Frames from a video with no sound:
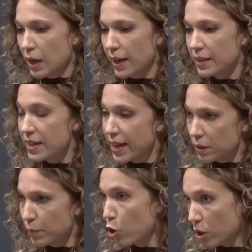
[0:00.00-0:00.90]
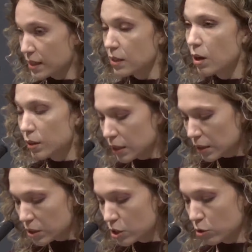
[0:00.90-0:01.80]
And then, because
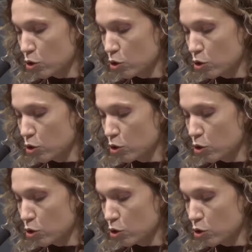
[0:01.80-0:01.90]
it is